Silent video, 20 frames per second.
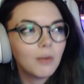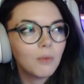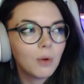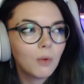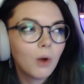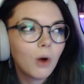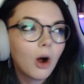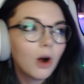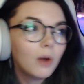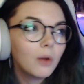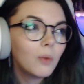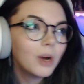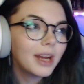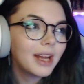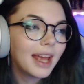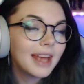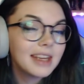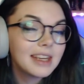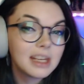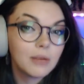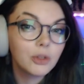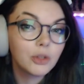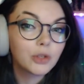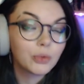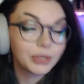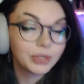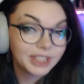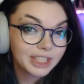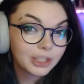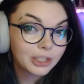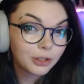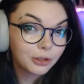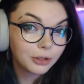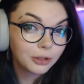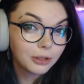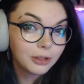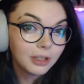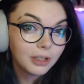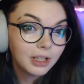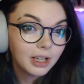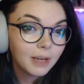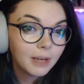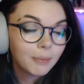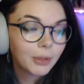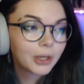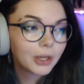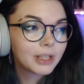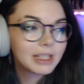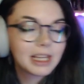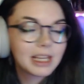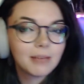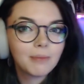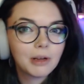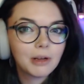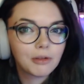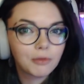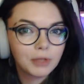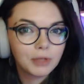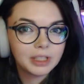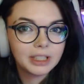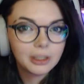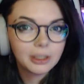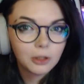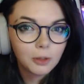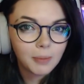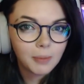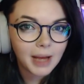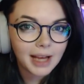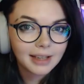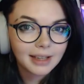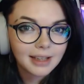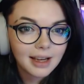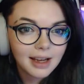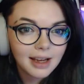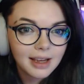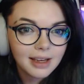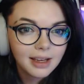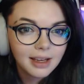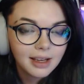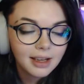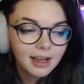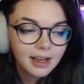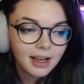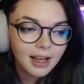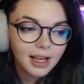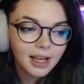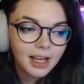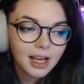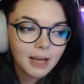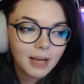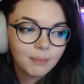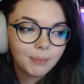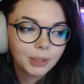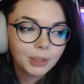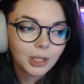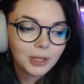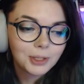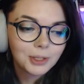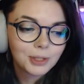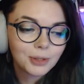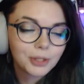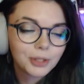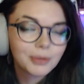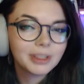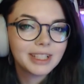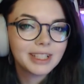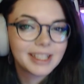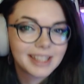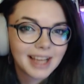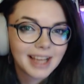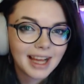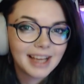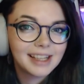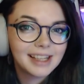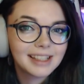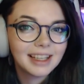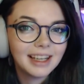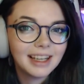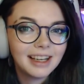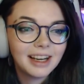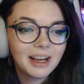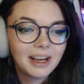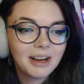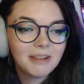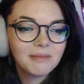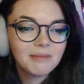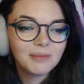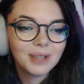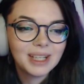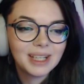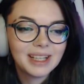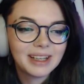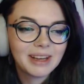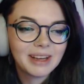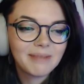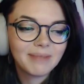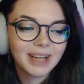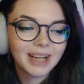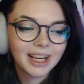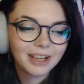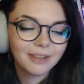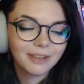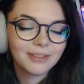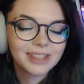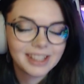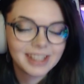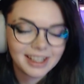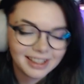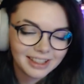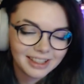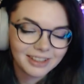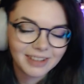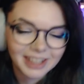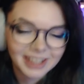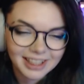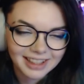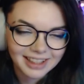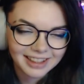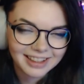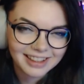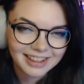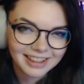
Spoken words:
on one end, it was really cool because he'd be a really cool bad guy. But also was really sad. When he came back, obviously, you know, I